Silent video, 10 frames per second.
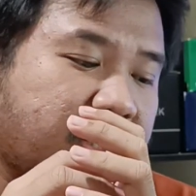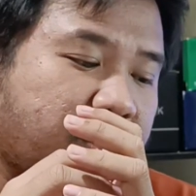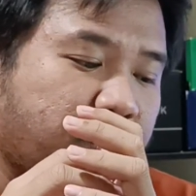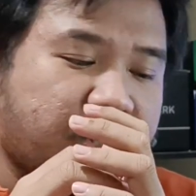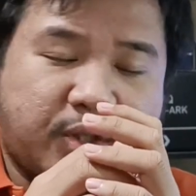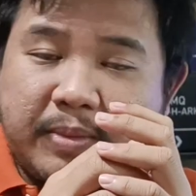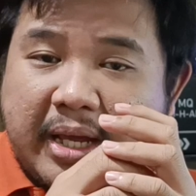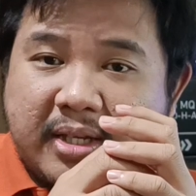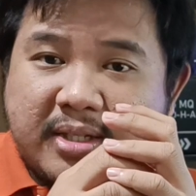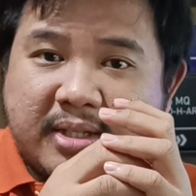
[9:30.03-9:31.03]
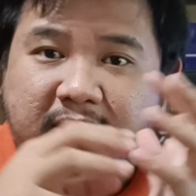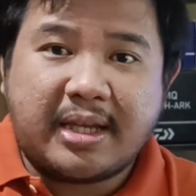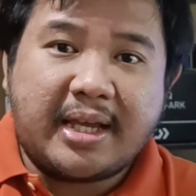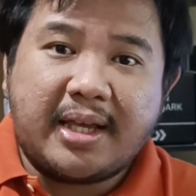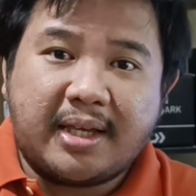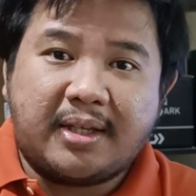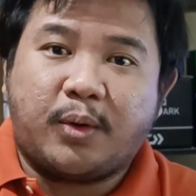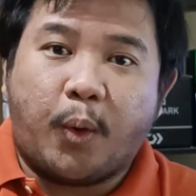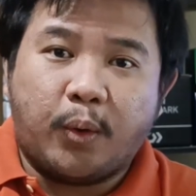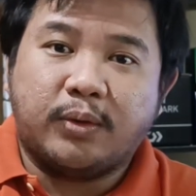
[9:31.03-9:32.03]
which makes the
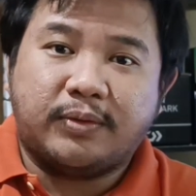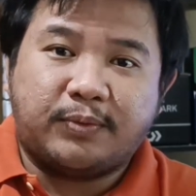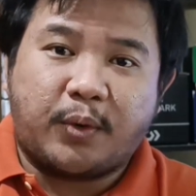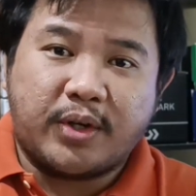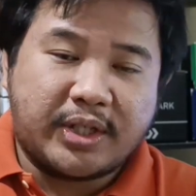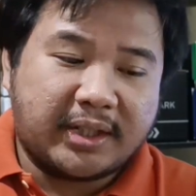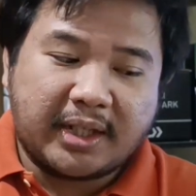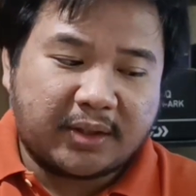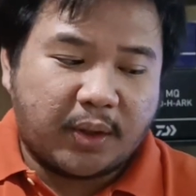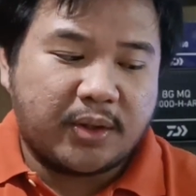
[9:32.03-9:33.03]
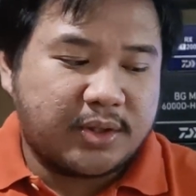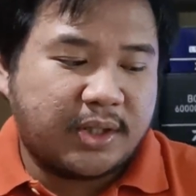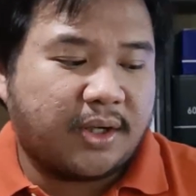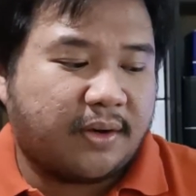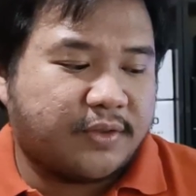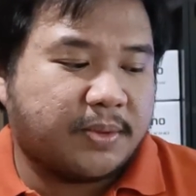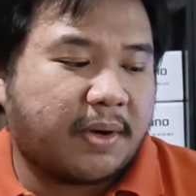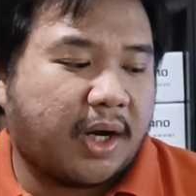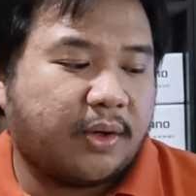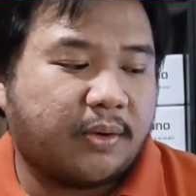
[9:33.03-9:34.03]
cold forging technology of
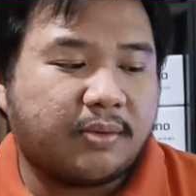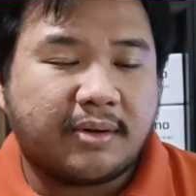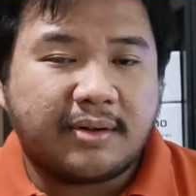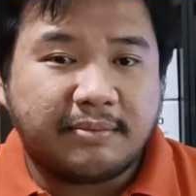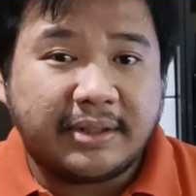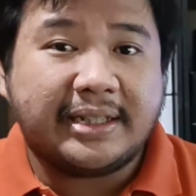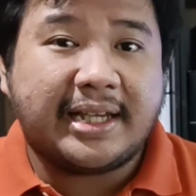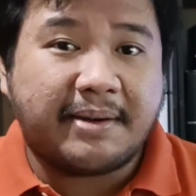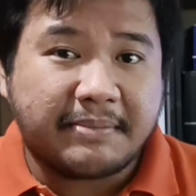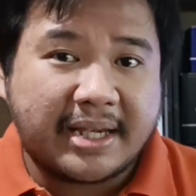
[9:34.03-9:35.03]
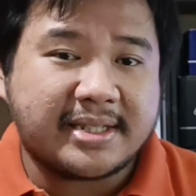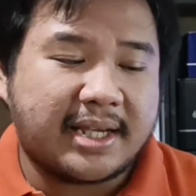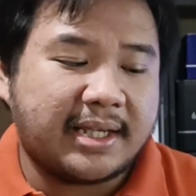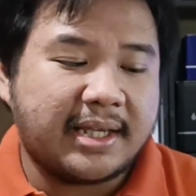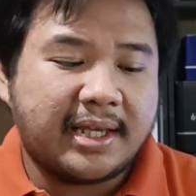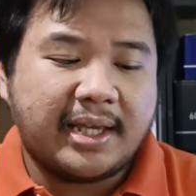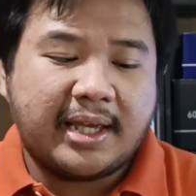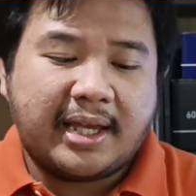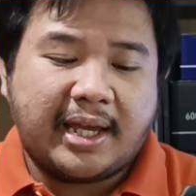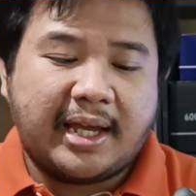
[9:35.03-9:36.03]
Shimano really amazing.
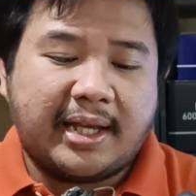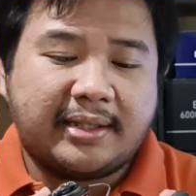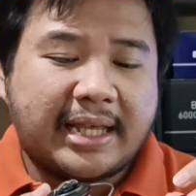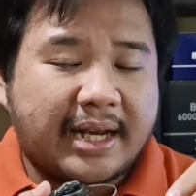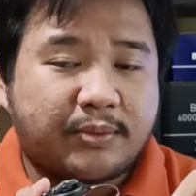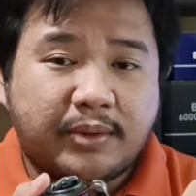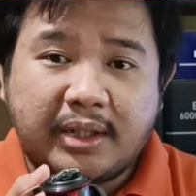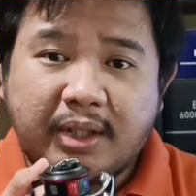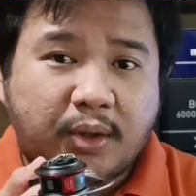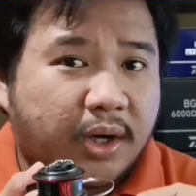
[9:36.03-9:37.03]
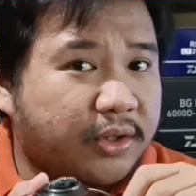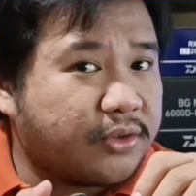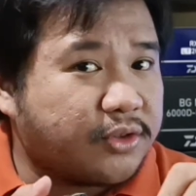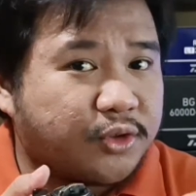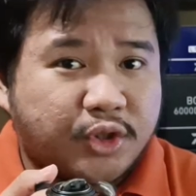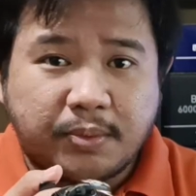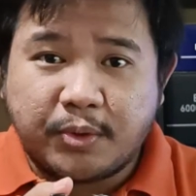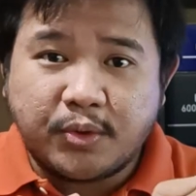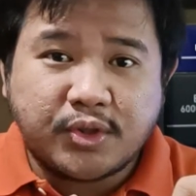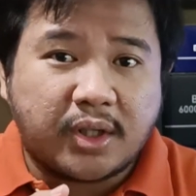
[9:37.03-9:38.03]
And that really
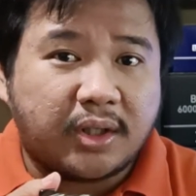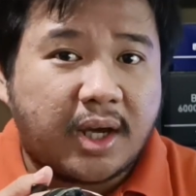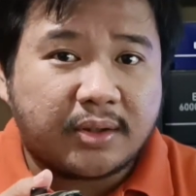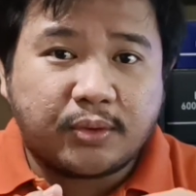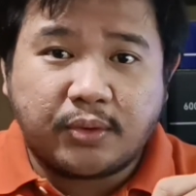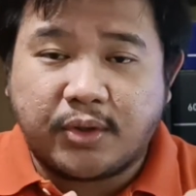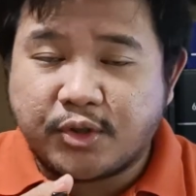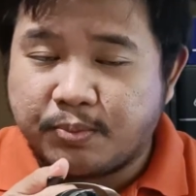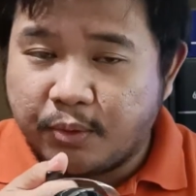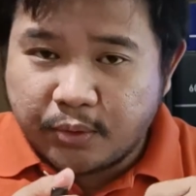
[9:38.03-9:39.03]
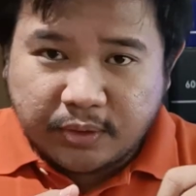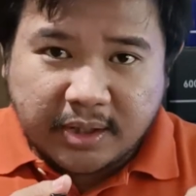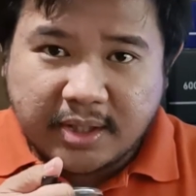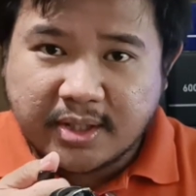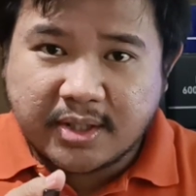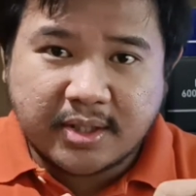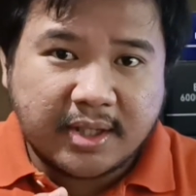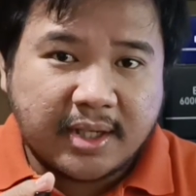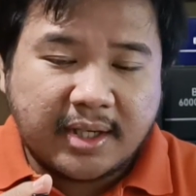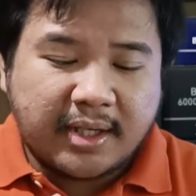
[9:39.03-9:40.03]
contributes a lot to the smoothness
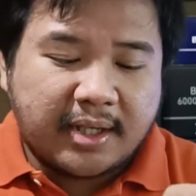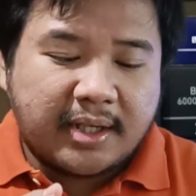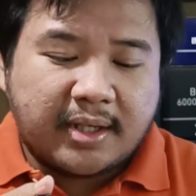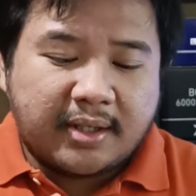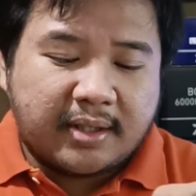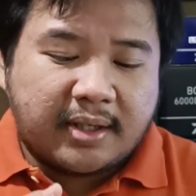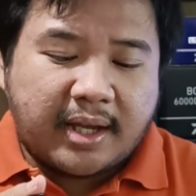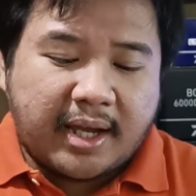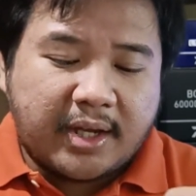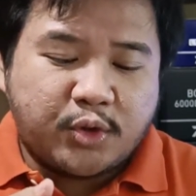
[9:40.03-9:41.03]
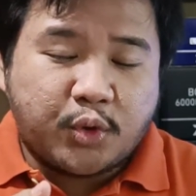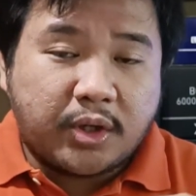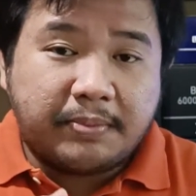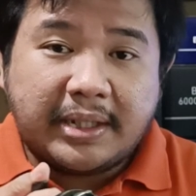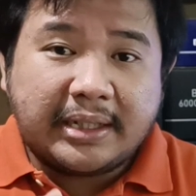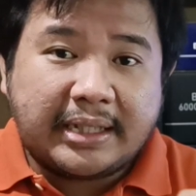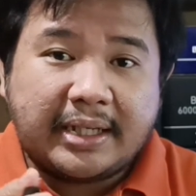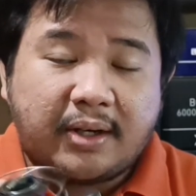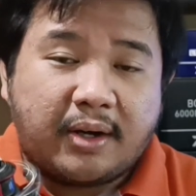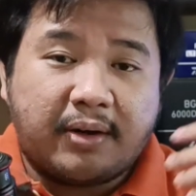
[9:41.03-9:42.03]
and durability
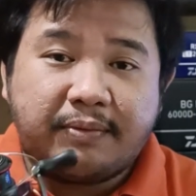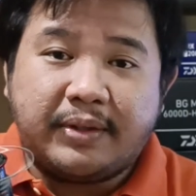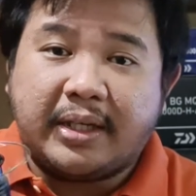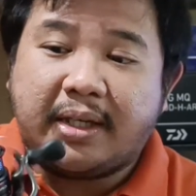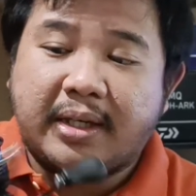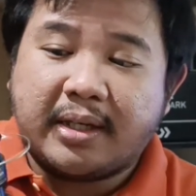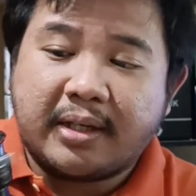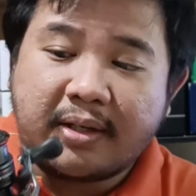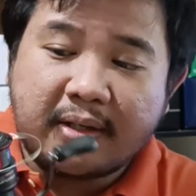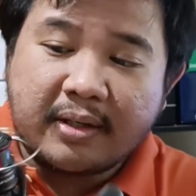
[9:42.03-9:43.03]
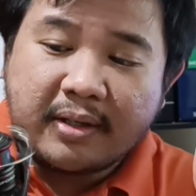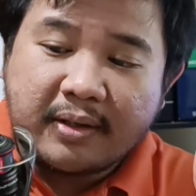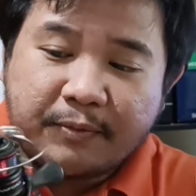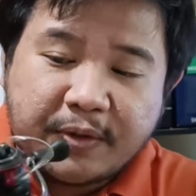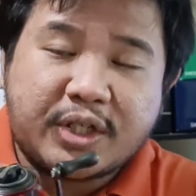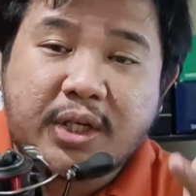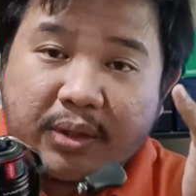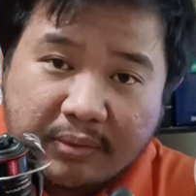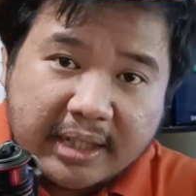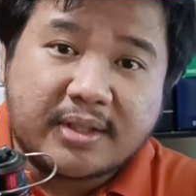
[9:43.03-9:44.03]
of the fishing
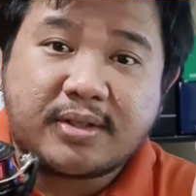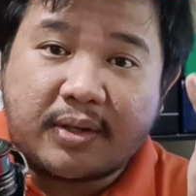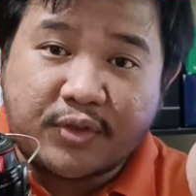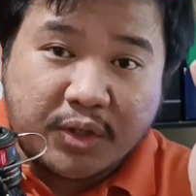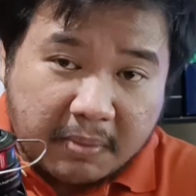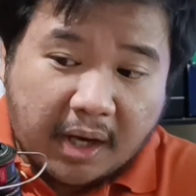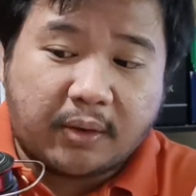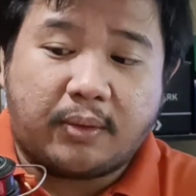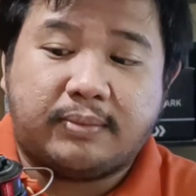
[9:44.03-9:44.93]
reels of Shimano.